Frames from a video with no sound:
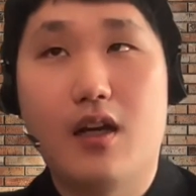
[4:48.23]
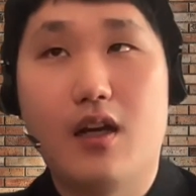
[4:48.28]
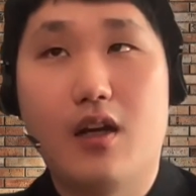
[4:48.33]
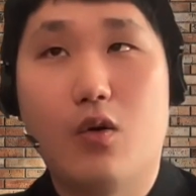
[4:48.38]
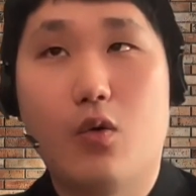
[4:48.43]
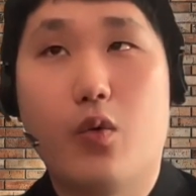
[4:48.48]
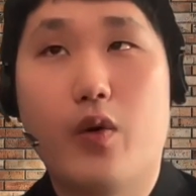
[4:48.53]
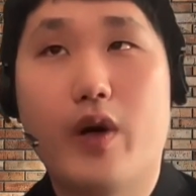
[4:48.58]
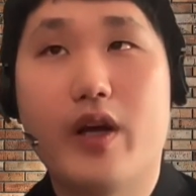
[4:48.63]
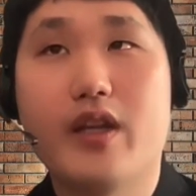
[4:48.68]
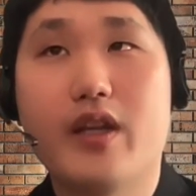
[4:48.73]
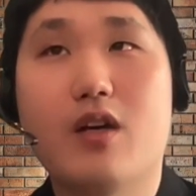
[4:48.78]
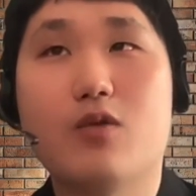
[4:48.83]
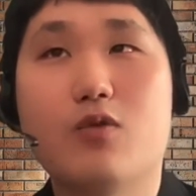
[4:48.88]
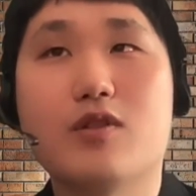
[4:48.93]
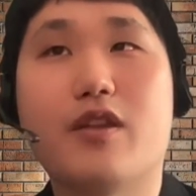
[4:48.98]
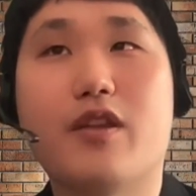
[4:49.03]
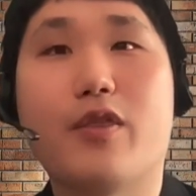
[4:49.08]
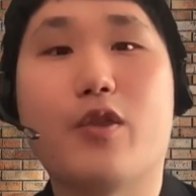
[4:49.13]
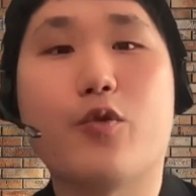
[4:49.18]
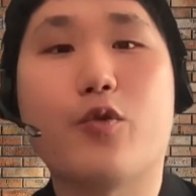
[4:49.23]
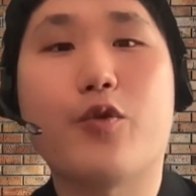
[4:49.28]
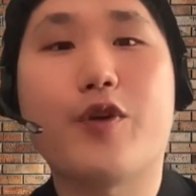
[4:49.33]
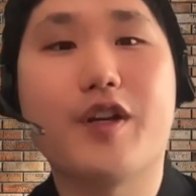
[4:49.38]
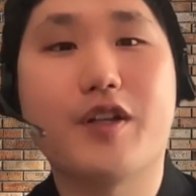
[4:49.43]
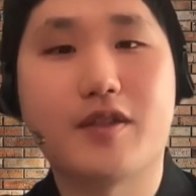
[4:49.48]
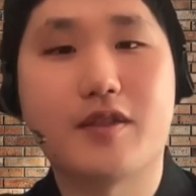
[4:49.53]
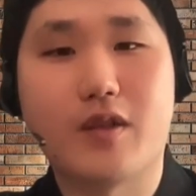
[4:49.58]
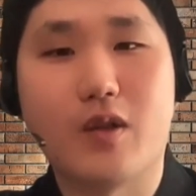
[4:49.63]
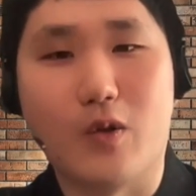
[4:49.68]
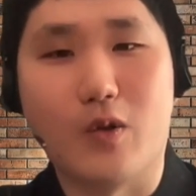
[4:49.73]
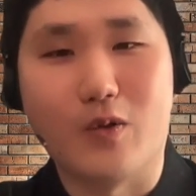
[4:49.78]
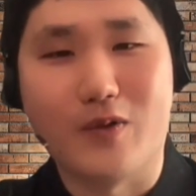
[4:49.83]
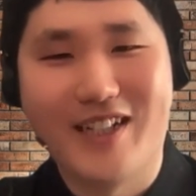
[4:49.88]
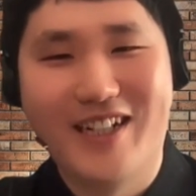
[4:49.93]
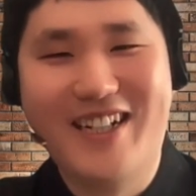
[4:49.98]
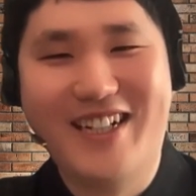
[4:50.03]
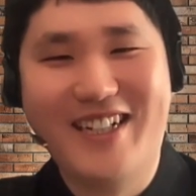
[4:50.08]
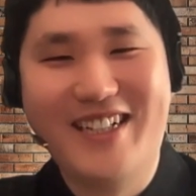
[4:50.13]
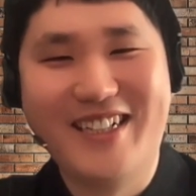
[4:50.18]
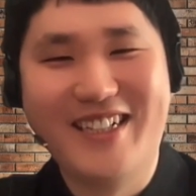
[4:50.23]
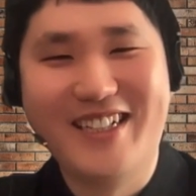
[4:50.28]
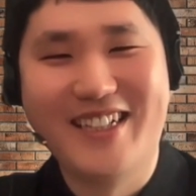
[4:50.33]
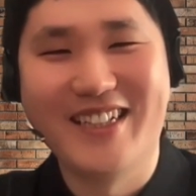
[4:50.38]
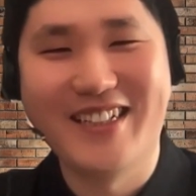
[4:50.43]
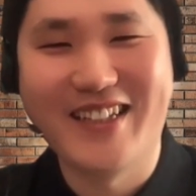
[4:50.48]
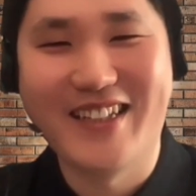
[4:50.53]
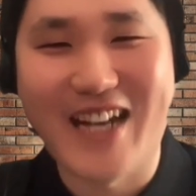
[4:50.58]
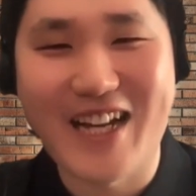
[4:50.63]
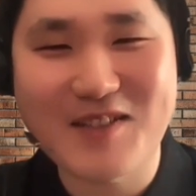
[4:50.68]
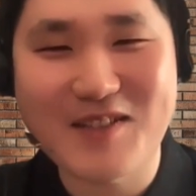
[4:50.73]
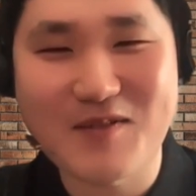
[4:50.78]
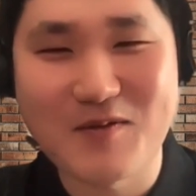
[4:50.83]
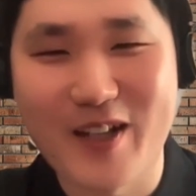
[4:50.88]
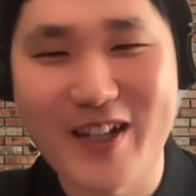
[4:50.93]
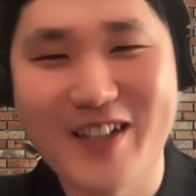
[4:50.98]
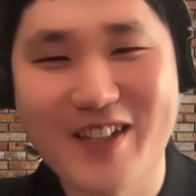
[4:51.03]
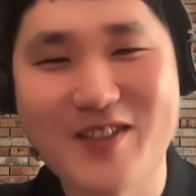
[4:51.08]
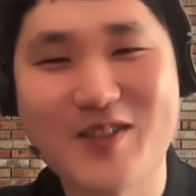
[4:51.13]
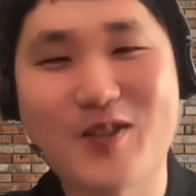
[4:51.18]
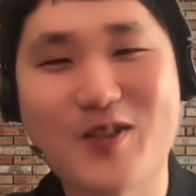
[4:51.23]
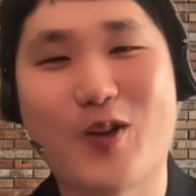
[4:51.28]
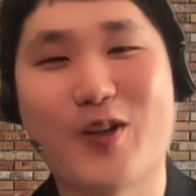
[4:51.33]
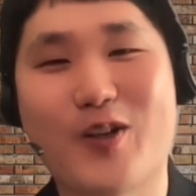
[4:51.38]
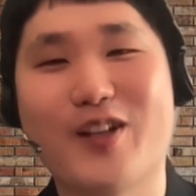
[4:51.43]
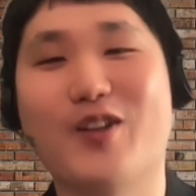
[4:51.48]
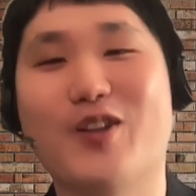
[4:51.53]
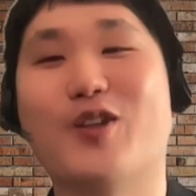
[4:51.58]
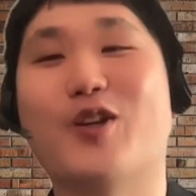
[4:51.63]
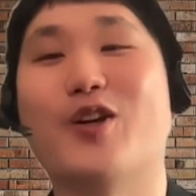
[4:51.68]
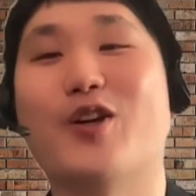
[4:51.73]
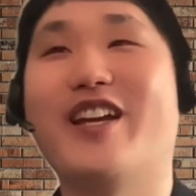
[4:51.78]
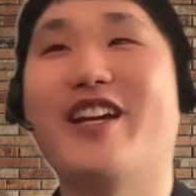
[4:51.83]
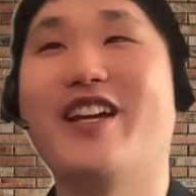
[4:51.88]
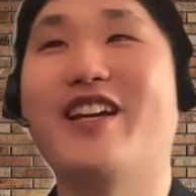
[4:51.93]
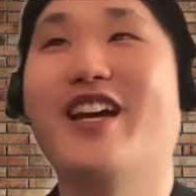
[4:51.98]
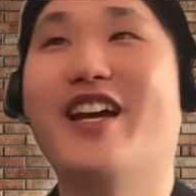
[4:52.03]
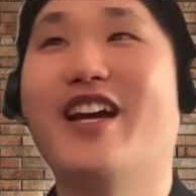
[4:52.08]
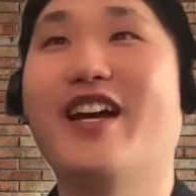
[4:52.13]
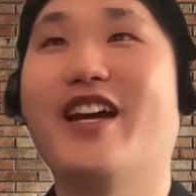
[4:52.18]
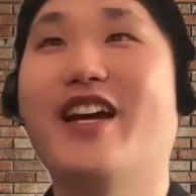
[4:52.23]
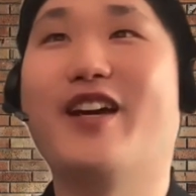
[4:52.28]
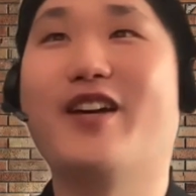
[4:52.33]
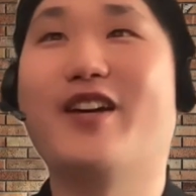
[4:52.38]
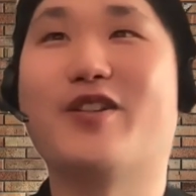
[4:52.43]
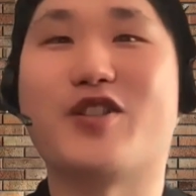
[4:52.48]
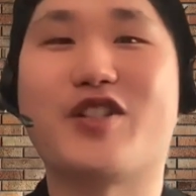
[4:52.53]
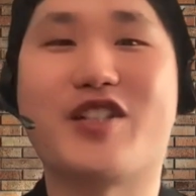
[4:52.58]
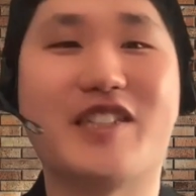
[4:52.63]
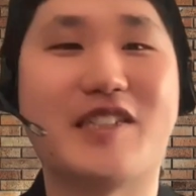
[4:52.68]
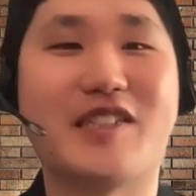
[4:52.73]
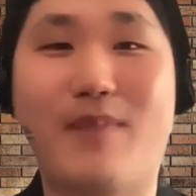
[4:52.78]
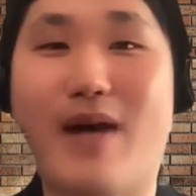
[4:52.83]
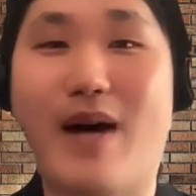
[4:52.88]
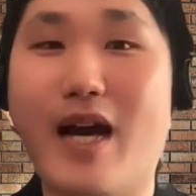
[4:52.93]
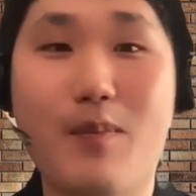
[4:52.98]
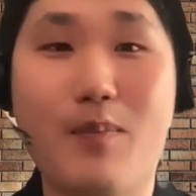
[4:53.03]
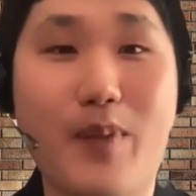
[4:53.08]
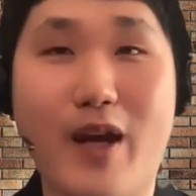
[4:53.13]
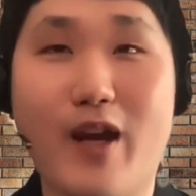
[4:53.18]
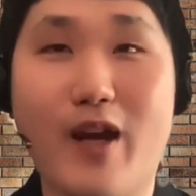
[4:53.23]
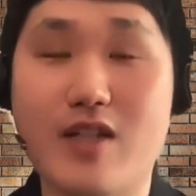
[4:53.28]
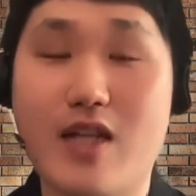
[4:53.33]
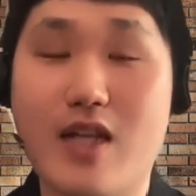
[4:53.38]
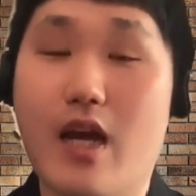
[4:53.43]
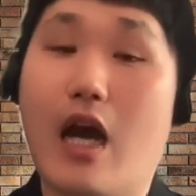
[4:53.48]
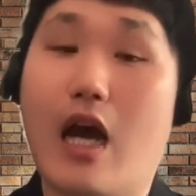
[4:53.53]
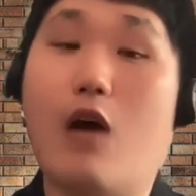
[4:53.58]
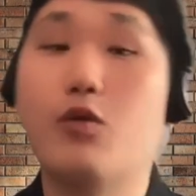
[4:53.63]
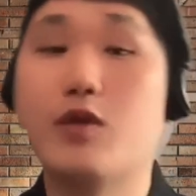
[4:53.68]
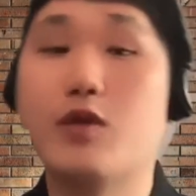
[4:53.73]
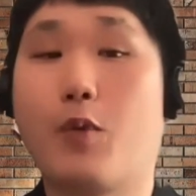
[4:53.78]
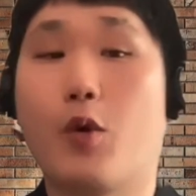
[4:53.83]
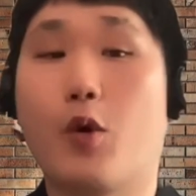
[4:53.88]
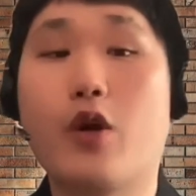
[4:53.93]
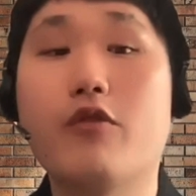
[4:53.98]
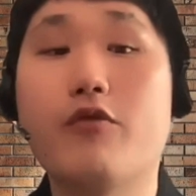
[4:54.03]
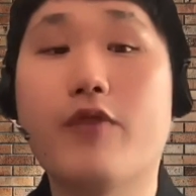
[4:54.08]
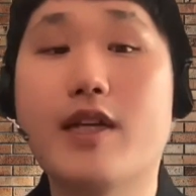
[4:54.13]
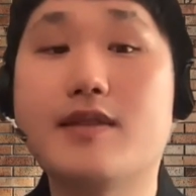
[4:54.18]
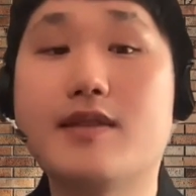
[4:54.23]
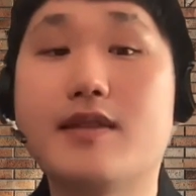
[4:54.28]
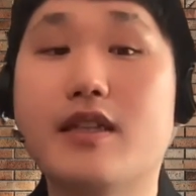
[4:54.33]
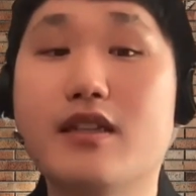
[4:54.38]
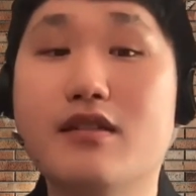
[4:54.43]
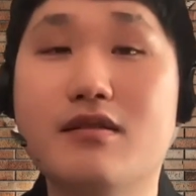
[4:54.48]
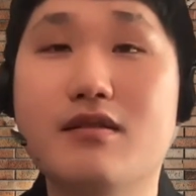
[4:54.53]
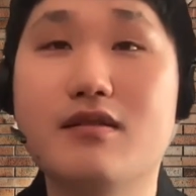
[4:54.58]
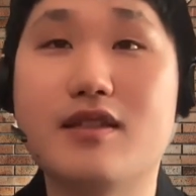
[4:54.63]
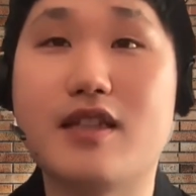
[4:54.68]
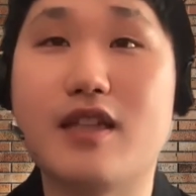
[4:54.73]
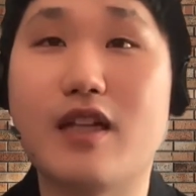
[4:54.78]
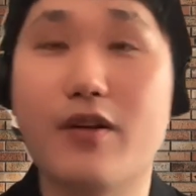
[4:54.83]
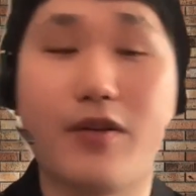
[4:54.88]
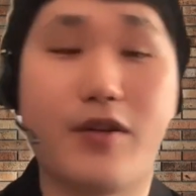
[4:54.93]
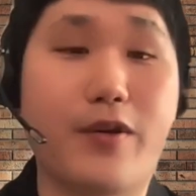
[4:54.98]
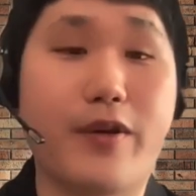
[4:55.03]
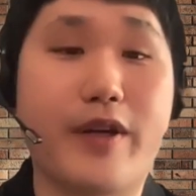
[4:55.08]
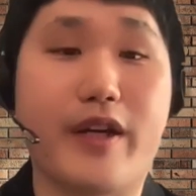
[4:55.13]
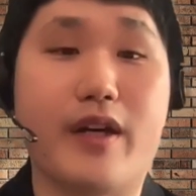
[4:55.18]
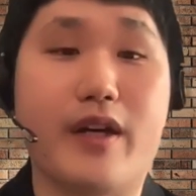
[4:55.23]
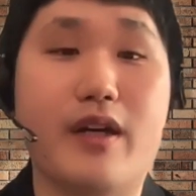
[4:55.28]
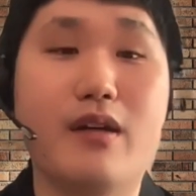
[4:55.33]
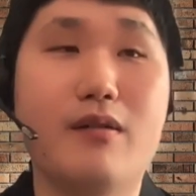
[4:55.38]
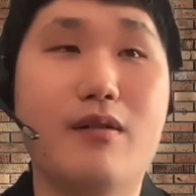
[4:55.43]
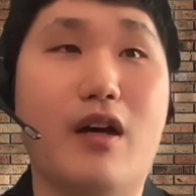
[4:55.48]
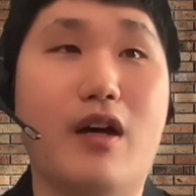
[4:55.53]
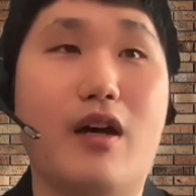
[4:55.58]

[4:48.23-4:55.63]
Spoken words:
When I was 3 years old, that's when I started learning English, because I was born and raised in South Korea.